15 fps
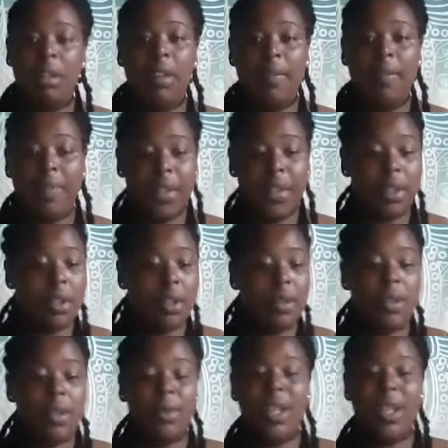Virgos,
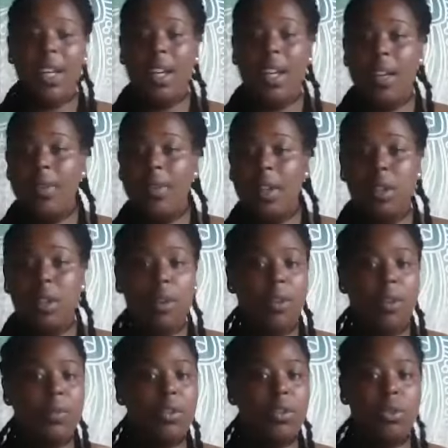we have a lot of
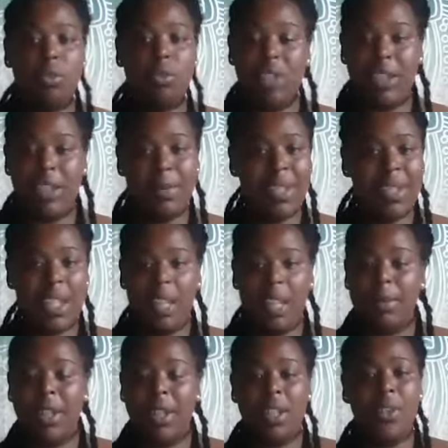dreamscape
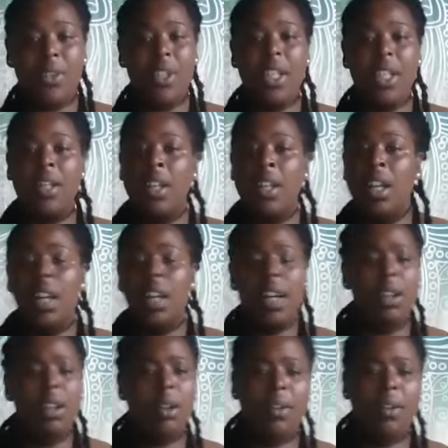energy, a
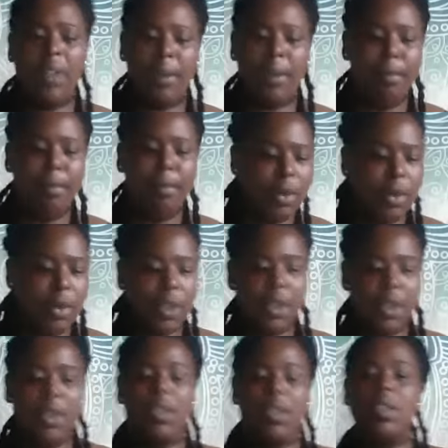lot of
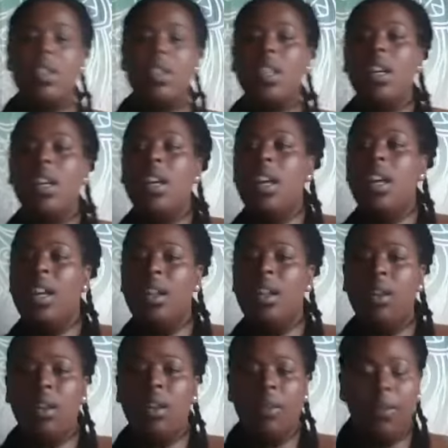emotions, a lot
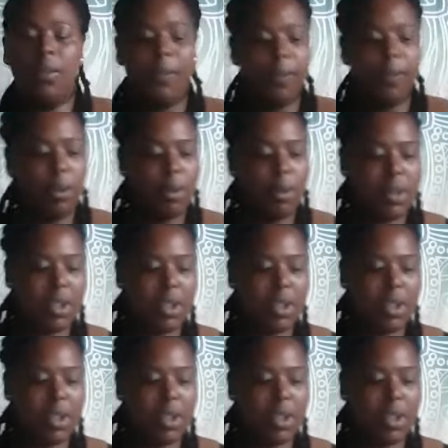of thoughts.